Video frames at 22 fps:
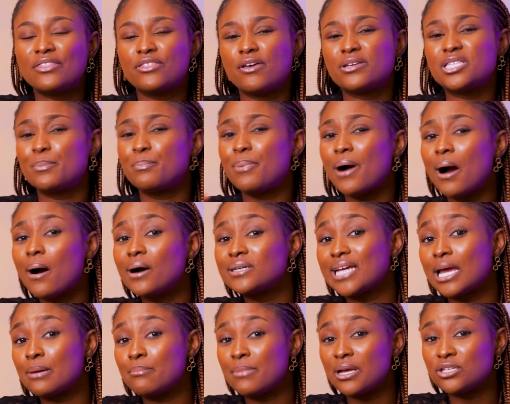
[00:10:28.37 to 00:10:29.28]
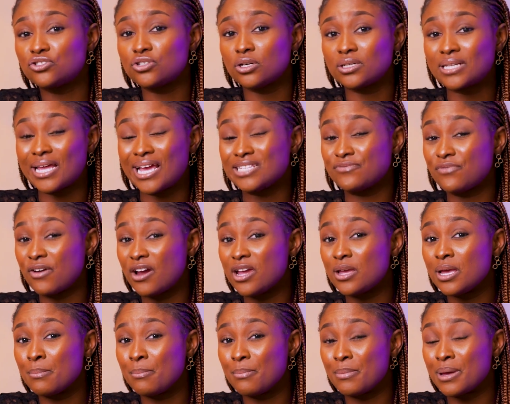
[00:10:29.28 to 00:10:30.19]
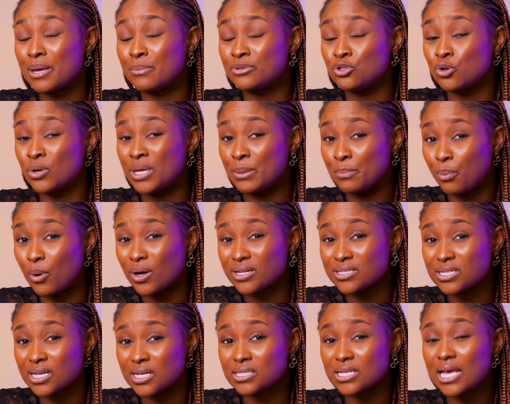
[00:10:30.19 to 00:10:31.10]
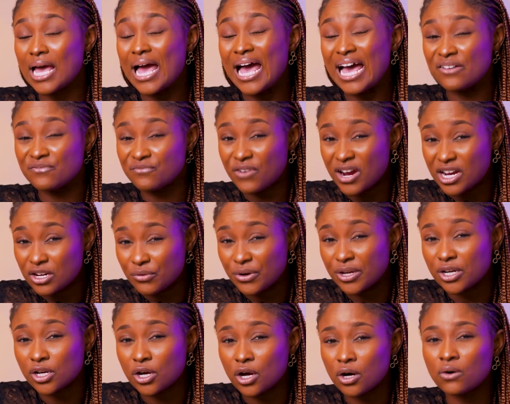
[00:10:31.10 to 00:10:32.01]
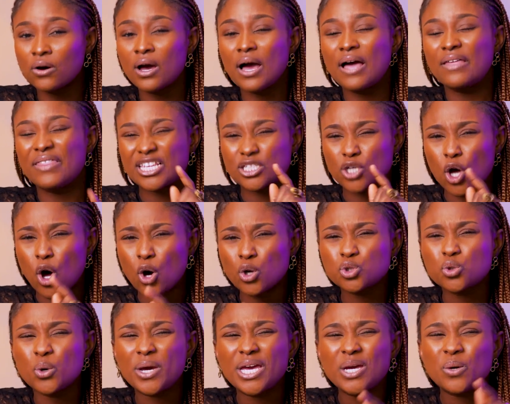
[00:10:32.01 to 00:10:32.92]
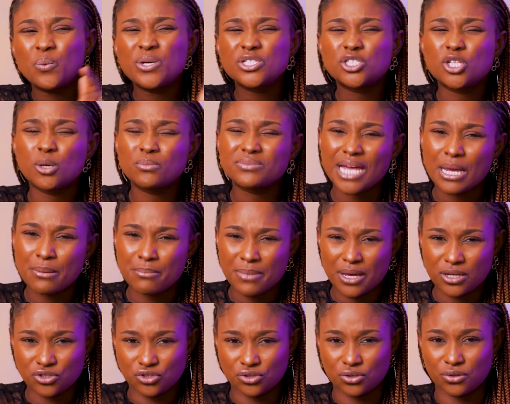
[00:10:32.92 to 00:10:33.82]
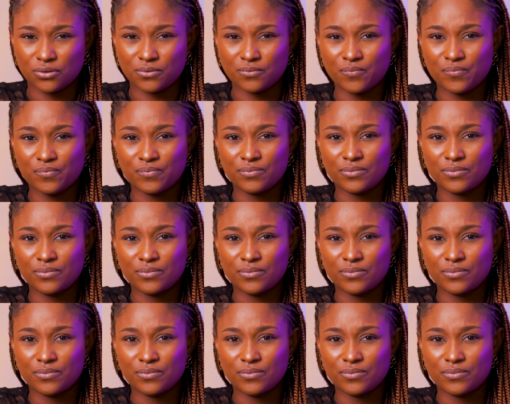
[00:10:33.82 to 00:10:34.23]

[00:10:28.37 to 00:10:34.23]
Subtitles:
There's a power dimension that is very important and very critical. There's also a wisdom dimension